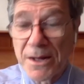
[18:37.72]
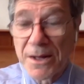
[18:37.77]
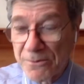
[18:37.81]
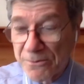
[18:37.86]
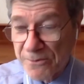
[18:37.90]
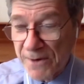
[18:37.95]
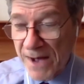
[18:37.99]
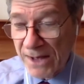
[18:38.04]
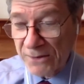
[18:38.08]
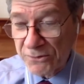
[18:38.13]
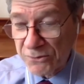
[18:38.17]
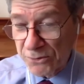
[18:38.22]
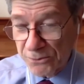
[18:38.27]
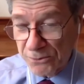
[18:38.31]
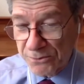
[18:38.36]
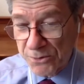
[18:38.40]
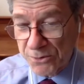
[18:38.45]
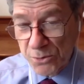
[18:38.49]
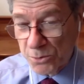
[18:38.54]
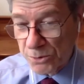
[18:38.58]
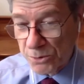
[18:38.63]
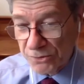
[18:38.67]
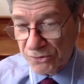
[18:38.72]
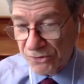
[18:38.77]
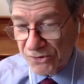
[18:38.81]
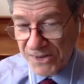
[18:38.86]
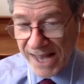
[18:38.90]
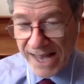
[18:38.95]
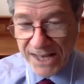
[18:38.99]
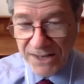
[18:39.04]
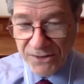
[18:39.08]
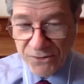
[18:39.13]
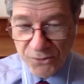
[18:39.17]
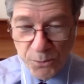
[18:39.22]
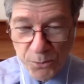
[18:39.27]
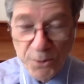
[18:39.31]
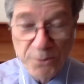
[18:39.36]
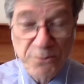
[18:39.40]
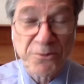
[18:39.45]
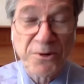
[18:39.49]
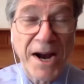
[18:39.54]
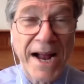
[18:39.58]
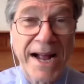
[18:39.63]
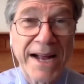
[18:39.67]
fossil fuel states where
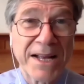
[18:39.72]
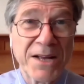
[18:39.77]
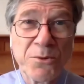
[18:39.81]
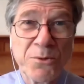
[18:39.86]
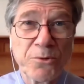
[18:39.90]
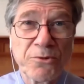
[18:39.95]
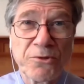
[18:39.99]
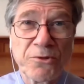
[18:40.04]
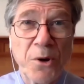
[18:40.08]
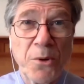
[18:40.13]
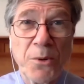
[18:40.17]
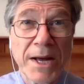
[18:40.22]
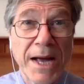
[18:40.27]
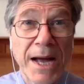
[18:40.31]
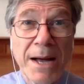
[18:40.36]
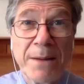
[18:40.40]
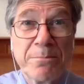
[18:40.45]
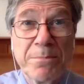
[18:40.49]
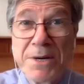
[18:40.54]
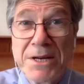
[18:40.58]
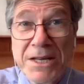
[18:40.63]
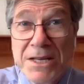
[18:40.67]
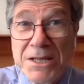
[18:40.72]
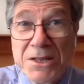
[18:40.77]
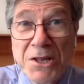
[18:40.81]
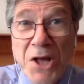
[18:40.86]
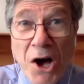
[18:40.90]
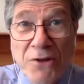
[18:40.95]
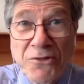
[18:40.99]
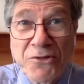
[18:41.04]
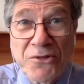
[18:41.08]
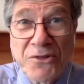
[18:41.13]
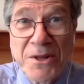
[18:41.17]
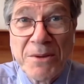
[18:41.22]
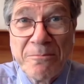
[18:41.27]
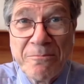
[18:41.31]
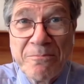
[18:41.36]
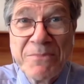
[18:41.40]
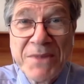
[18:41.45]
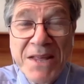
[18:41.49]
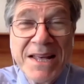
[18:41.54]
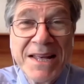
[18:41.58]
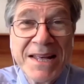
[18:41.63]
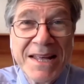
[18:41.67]
fracking was going on. But he lost them
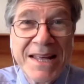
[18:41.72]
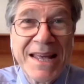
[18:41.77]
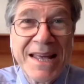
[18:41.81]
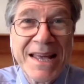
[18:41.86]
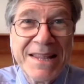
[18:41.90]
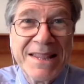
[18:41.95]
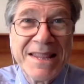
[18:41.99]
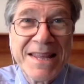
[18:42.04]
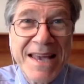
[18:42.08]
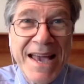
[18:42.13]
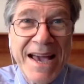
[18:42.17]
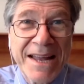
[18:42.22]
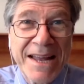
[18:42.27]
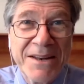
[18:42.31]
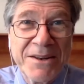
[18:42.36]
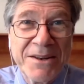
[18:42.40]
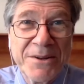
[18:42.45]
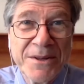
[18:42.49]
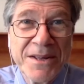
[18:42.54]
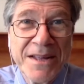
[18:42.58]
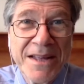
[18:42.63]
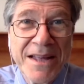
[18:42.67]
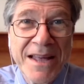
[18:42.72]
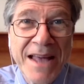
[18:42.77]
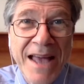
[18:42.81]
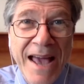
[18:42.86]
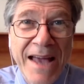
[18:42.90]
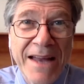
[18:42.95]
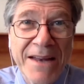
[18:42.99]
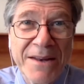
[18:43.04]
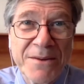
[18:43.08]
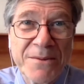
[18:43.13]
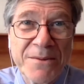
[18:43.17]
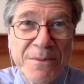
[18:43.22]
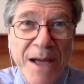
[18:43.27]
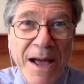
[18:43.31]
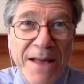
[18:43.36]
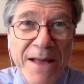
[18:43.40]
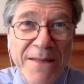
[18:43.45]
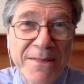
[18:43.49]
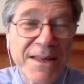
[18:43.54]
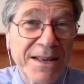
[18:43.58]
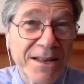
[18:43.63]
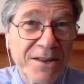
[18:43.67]
in the end. And I
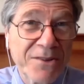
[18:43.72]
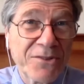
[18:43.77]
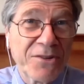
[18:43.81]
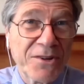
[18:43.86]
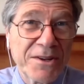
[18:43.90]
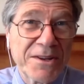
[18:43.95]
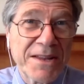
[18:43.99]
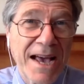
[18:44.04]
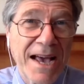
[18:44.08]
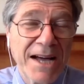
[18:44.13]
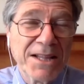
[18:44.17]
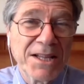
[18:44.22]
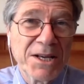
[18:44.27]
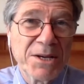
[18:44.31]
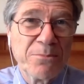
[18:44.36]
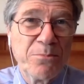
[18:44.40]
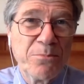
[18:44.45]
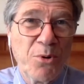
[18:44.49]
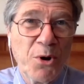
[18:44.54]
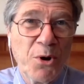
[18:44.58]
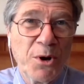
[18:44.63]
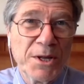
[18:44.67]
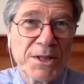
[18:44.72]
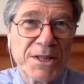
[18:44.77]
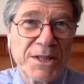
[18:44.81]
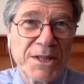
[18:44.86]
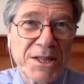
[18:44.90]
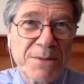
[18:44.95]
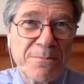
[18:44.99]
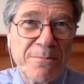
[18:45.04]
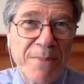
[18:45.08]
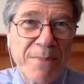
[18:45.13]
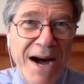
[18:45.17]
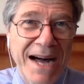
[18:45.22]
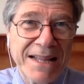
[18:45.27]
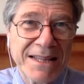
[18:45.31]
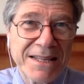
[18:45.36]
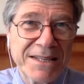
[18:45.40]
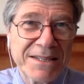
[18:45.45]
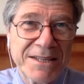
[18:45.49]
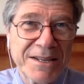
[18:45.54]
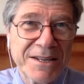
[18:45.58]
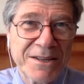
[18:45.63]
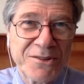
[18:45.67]
think it's a telling point that the
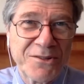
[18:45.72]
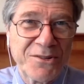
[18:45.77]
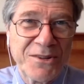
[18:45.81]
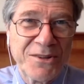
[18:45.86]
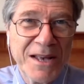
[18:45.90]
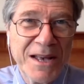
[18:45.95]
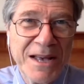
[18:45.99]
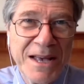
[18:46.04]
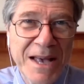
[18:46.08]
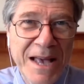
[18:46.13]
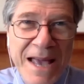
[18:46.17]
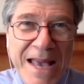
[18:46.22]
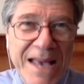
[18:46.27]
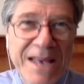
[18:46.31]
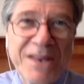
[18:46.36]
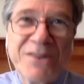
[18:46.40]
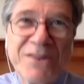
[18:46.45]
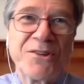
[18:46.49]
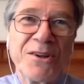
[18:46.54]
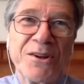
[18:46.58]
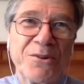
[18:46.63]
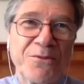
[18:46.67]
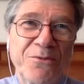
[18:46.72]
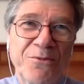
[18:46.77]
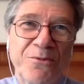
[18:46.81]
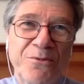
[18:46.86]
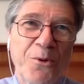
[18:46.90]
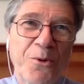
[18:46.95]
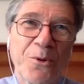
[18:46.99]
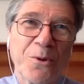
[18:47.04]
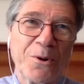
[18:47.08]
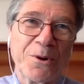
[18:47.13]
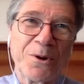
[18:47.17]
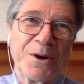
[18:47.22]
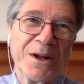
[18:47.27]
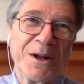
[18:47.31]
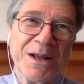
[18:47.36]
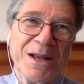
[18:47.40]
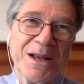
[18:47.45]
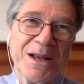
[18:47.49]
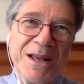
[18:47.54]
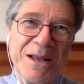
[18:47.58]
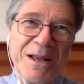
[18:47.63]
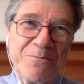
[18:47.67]
politics isn't for
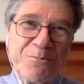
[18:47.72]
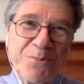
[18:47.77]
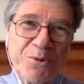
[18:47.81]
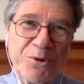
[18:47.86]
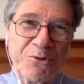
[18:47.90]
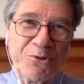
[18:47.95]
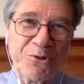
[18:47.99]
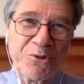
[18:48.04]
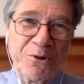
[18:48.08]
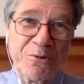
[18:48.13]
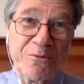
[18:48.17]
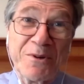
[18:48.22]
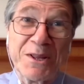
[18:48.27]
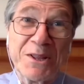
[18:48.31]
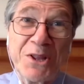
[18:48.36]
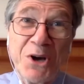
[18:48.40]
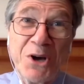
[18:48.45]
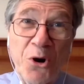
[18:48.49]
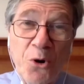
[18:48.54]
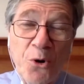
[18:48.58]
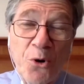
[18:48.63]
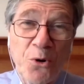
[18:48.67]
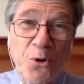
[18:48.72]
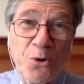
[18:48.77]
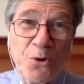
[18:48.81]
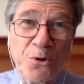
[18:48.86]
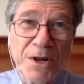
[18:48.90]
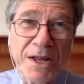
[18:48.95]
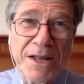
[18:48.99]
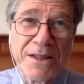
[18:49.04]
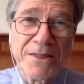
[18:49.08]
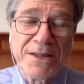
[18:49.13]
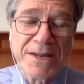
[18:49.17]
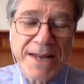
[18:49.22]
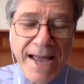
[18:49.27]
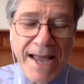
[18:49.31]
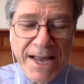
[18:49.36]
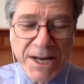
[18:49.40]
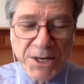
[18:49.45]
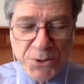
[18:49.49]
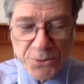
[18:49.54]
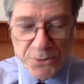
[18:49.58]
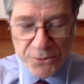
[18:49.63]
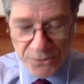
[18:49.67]
preserving the old and the
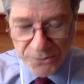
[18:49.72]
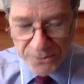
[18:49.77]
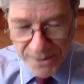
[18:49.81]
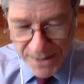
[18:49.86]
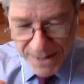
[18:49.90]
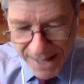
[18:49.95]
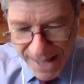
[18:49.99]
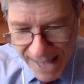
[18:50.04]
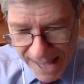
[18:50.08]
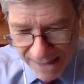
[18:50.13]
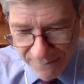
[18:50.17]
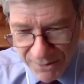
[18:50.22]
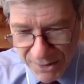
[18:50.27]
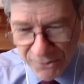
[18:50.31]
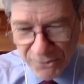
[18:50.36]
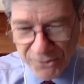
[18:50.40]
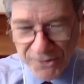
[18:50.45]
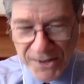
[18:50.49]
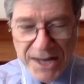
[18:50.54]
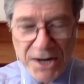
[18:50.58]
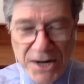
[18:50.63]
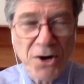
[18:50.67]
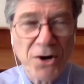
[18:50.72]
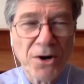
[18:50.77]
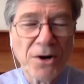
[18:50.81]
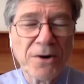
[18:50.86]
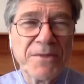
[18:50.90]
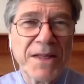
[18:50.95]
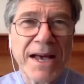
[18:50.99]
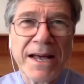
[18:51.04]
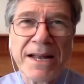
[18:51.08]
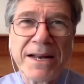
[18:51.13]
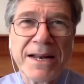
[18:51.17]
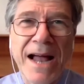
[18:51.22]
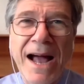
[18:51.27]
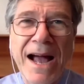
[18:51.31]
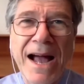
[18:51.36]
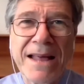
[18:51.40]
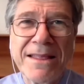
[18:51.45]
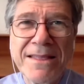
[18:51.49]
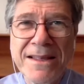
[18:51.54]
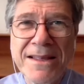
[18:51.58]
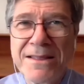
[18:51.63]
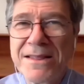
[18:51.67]
dangerous. Having said all of that,
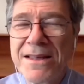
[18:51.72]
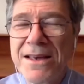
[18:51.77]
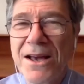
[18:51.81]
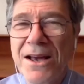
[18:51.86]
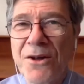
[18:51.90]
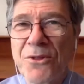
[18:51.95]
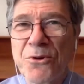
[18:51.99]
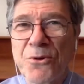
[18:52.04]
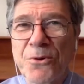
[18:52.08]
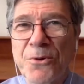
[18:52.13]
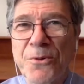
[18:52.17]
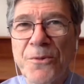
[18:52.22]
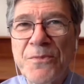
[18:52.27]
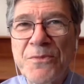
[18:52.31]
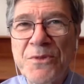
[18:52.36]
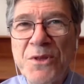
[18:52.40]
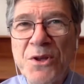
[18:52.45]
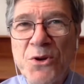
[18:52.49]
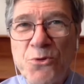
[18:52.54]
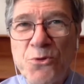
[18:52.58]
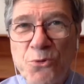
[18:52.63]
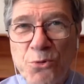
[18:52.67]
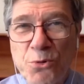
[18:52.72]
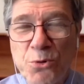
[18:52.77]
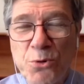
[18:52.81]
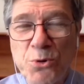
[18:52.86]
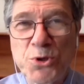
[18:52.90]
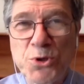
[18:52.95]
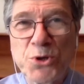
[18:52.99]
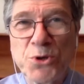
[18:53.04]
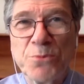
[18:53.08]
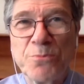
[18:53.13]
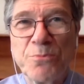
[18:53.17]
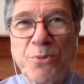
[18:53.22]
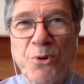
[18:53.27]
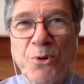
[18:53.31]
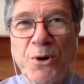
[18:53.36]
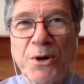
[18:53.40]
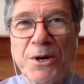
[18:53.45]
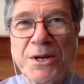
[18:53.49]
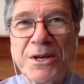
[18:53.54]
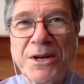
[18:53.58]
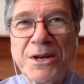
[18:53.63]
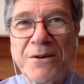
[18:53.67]
I think the other crucial
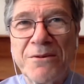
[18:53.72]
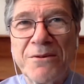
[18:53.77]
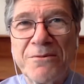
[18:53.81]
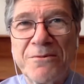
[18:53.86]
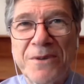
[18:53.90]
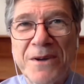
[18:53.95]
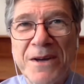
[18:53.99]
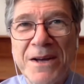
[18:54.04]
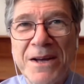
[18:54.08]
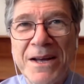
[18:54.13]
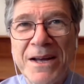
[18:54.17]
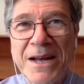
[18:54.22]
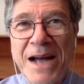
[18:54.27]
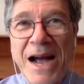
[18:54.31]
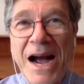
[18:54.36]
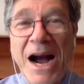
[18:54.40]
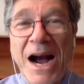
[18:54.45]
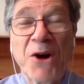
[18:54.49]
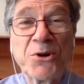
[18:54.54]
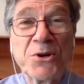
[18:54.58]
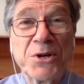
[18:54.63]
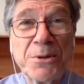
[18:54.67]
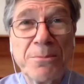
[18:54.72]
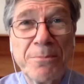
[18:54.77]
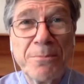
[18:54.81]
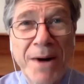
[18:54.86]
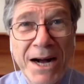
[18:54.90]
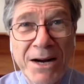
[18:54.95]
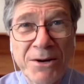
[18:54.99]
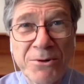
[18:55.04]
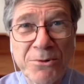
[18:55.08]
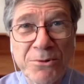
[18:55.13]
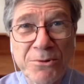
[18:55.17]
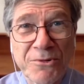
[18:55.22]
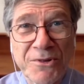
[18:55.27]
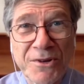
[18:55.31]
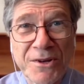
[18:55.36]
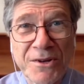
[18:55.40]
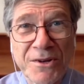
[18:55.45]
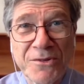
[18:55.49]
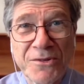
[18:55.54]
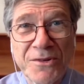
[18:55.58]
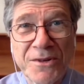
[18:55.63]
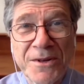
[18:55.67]
point of our
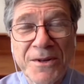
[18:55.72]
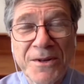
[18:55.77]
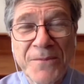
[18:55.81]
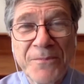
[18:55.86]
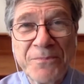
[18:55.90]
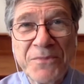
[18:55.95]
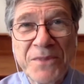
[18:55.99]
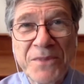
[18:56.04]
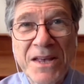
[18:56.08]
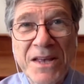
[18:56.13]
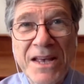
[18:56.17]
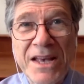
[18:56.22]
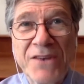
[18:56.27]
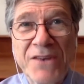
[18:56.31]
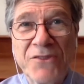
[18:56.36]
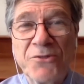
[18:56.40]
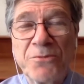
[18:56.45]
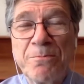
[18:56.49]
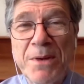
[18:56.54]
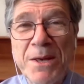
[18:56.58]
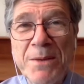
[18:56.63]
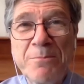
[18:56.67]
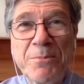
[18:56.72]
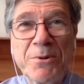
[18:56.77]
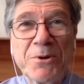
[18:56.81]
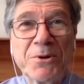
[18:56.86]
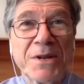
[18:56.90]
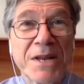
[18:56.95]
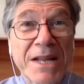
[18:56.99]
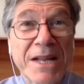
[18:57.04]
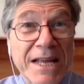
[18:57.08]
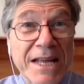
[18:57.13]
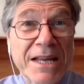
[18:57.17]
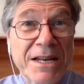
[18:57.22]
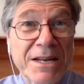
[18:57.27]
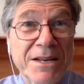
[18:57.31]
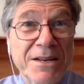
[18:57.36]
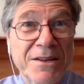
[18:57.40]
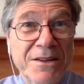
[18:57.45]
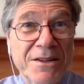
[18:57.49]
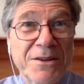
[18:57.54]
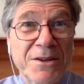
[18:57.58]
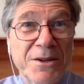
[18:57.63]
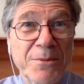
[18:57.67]
democracies is people need
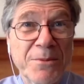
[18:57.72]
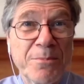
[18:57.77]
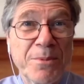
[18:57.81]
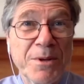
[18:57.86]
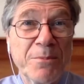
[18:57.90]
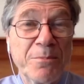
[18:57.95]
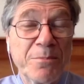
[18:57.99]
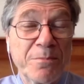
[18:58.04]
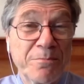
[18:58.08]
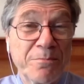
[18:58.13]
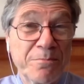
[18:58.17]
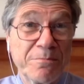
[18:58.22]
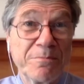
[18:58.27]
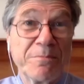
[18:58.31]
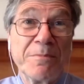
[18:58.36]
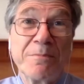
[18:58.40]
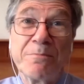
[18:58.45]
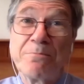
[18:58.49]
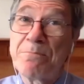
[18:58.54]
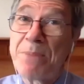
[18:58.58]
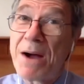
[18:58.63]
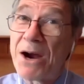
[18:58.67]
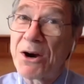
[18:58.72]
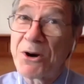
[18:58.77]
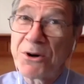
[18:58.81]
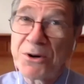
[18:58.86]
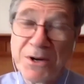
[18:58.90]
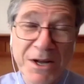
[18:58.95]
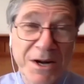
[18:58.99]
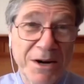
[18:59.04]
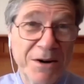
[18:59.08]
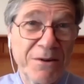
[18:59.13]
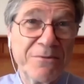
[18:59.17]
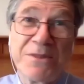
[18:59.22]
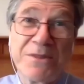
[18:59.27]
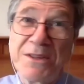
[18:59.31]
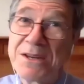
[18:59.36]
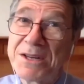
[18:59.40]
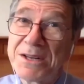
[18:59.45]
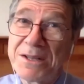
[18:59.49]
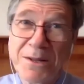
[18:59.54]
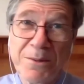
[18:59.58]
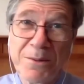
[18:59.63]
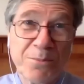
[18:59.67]
to be part of the
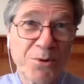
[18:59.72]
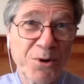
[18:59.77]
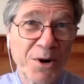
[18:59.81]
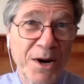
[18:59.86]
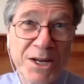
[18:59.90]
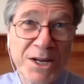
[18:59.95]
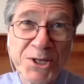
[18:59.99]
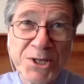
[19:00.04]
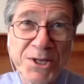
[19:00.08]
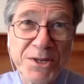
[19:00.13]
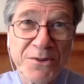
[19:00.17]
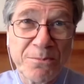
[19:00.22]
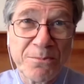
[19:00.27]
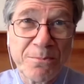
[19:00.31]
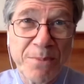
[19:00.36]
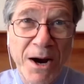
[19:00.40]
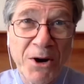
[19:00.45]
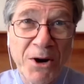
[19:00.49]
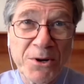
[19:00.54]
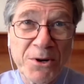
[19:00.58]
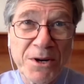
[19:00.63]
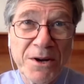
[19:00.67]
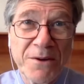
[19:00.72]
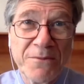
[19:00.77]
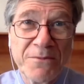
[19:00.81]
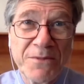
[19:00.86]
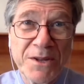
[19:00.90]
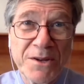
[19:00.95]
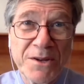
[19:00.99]
deliberations, part of the